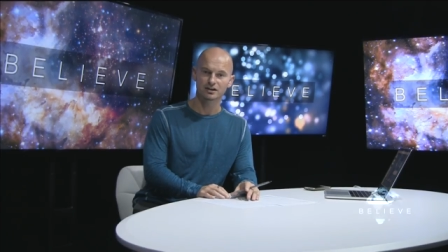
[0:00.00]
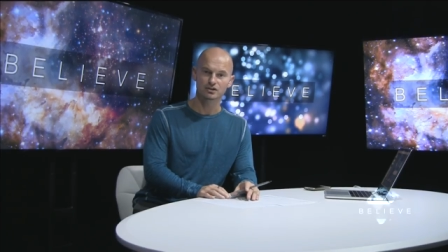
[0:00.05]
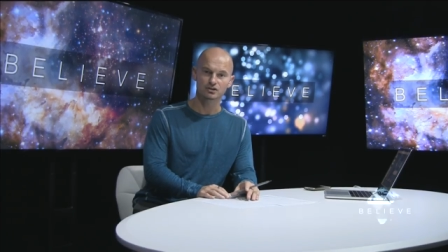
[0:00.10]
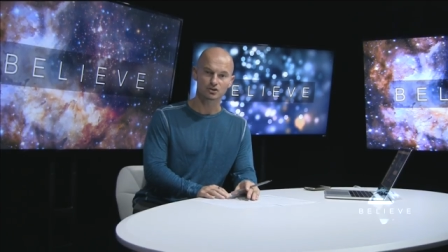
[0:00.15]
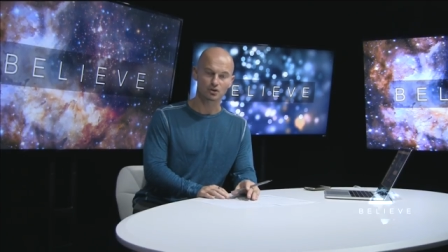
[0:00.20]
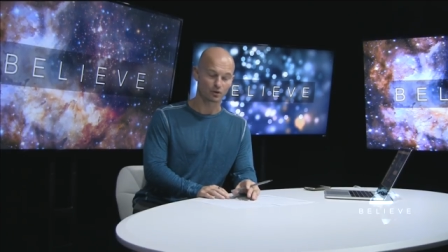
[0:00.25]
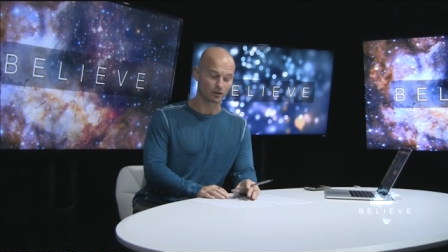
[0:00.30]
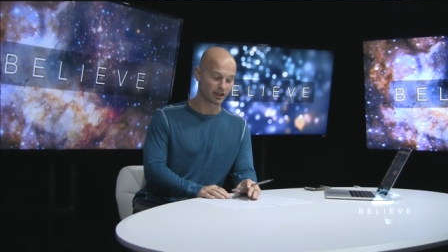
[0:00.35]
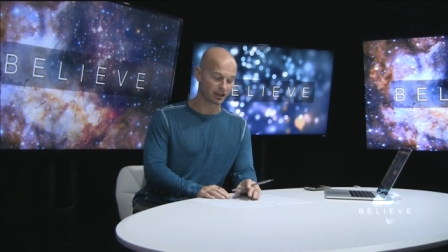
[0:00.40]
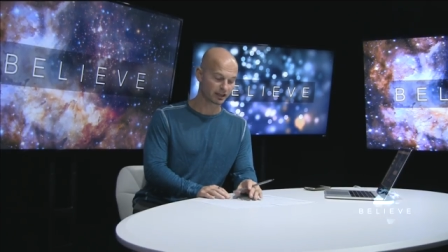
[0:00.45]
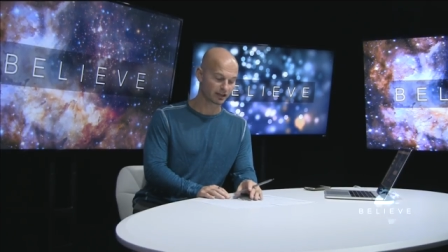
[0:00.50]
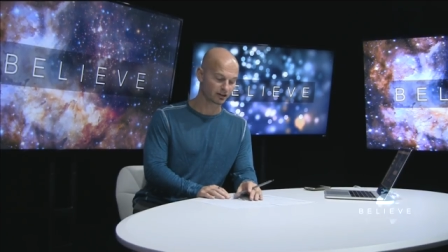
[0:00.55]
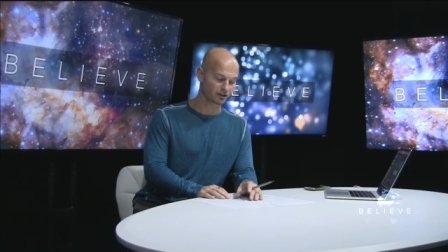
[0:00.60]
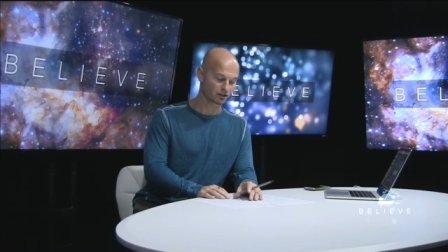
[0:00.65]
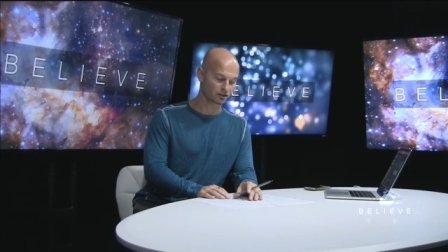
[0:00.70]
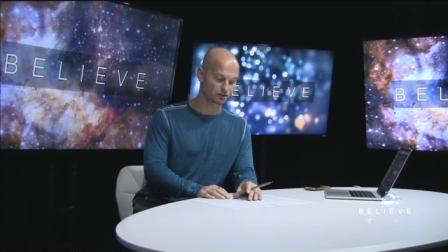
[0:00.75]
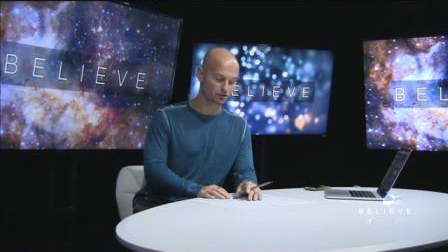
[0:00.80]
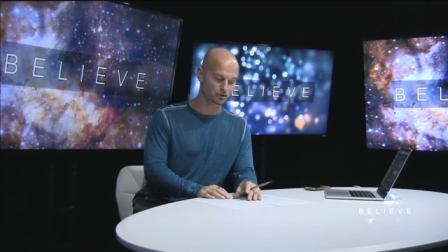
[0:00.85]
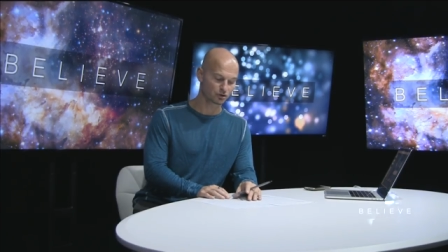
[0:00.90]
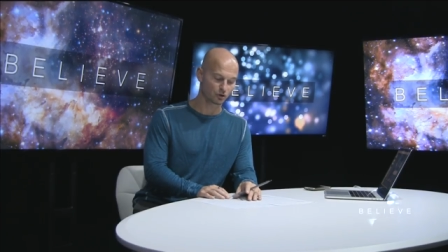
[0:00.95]
so they can
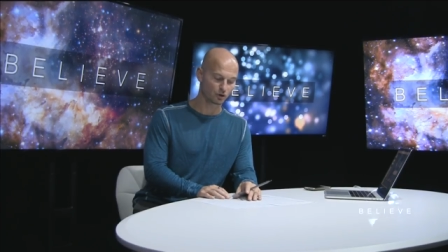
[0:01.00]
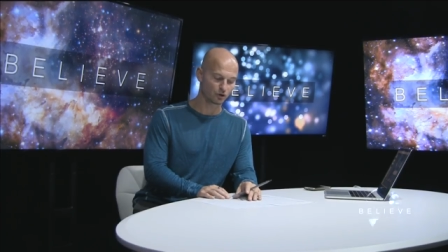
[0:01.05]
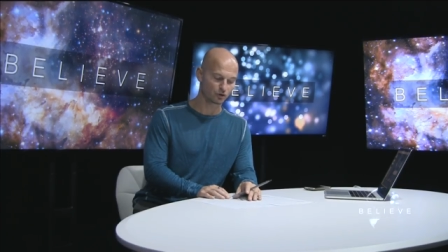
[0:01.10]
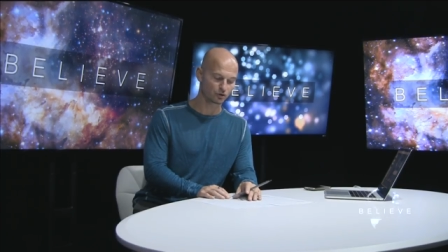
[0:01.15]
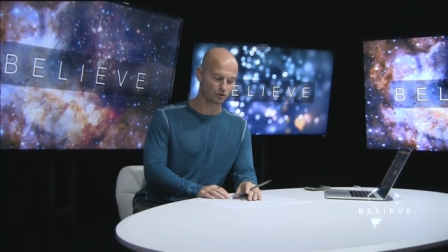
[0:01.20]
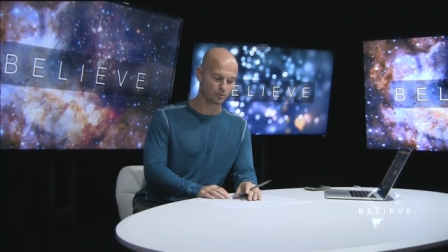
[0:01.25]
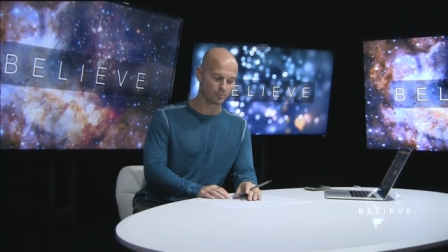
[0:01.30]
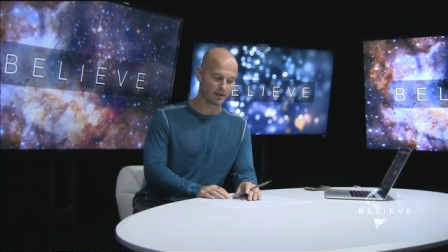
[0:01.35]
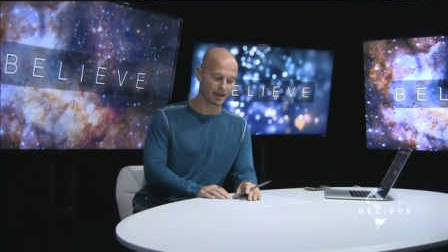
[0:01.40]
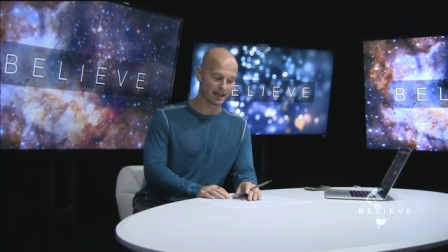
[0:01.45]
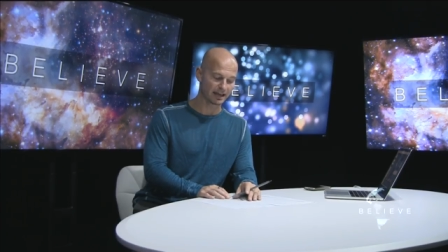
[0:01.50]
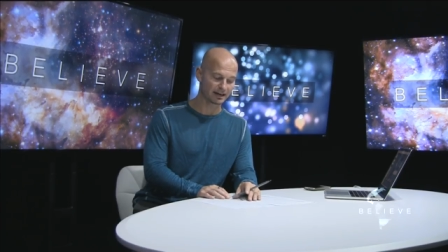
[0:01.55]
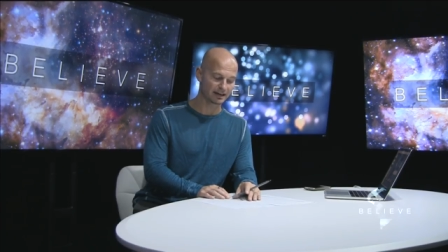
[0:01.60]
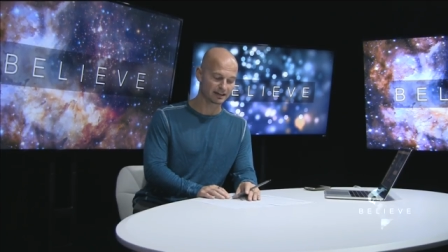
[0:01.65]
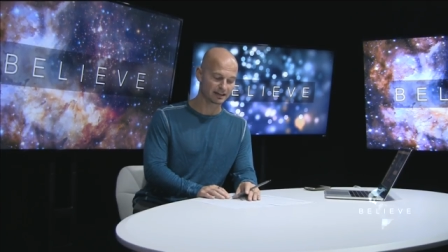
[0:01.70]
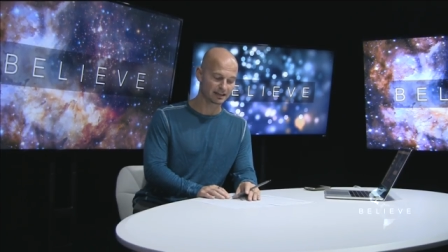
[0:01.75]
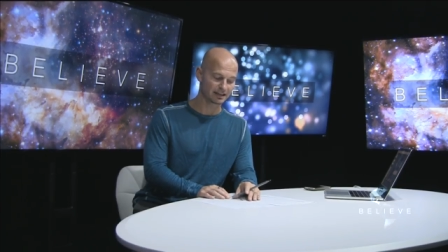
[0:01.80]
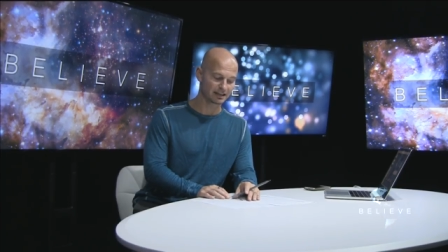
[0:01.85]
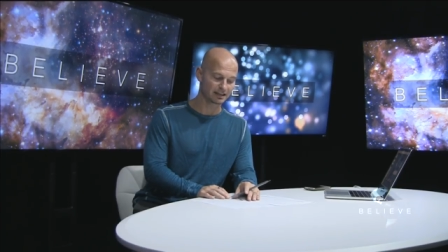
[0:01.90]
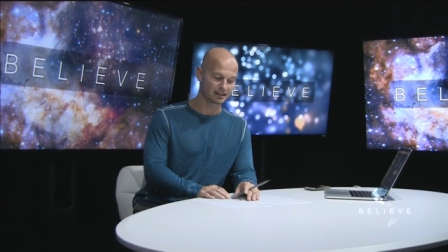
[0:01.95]
control
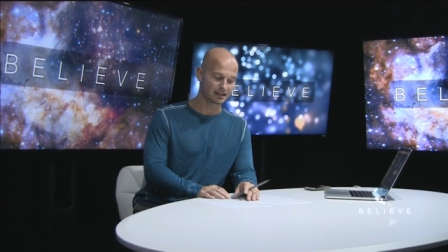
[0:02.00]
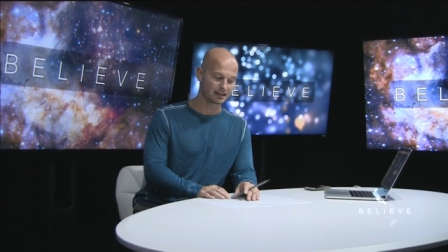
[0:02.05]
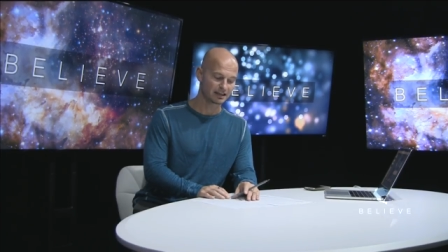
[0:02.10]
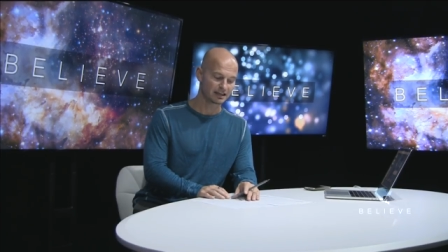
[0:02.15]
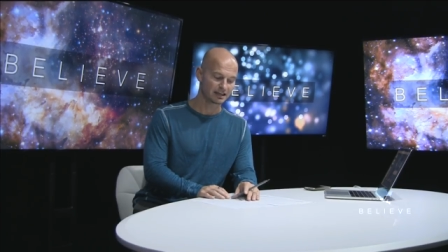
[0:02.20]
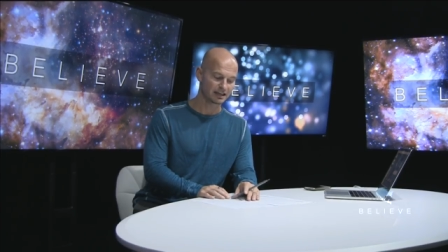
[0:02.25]
humanity